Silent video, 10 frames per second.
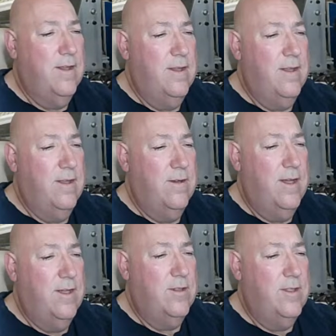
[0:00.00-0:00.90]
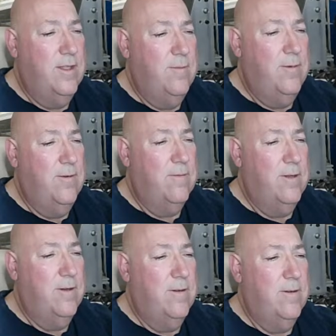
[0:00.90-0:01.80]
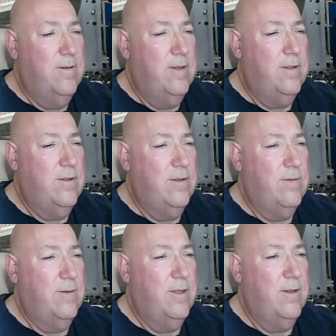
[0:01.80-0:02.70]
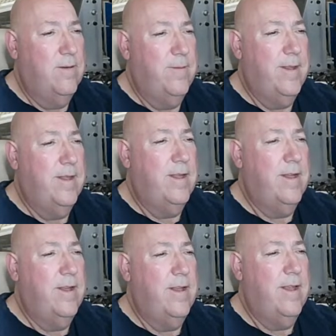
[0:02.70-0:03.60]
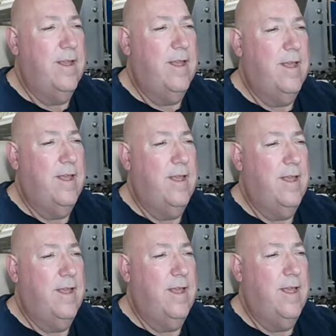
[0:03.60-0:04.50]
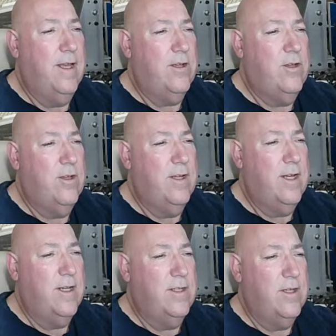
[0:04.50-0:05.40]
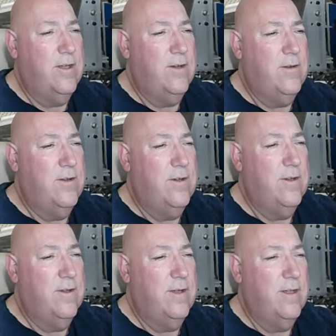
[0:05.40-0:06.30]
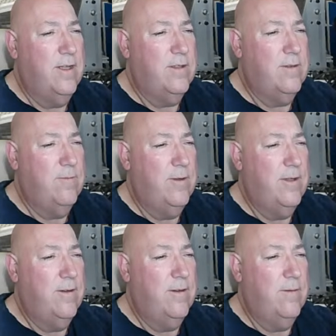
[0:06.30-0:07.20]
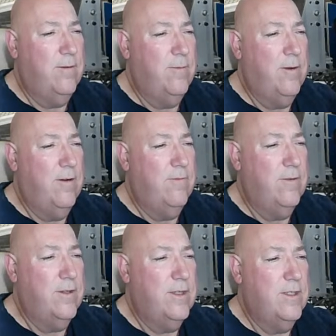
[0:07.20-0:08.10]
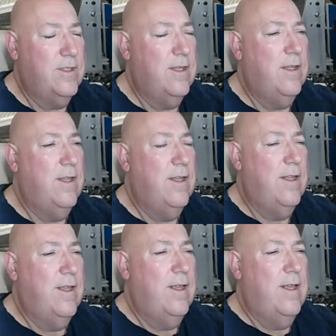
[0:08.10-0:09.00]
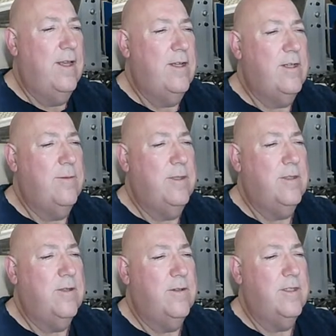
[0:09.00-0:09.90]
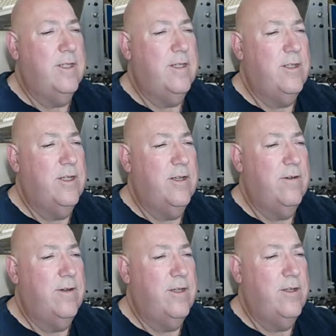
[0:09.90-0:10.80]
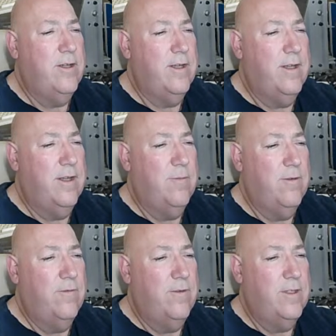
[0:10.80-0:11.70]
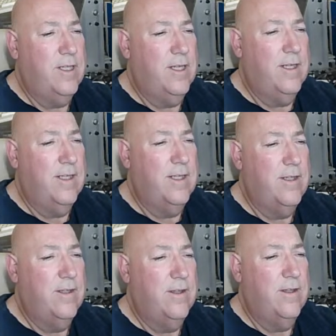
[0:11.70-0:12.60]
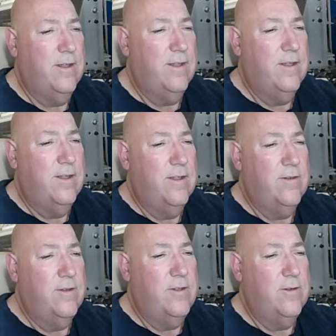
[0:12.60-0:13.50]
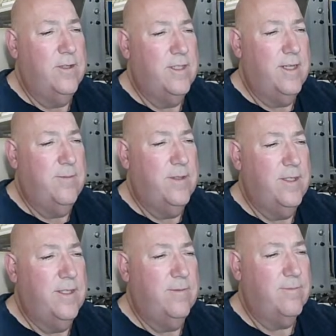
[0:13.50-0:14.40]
Has debug. We don't know. We don't know about that. Action execution. Yeah, that's one of my functions. HTML content generation. Buffer is cleared to ensure it's empty.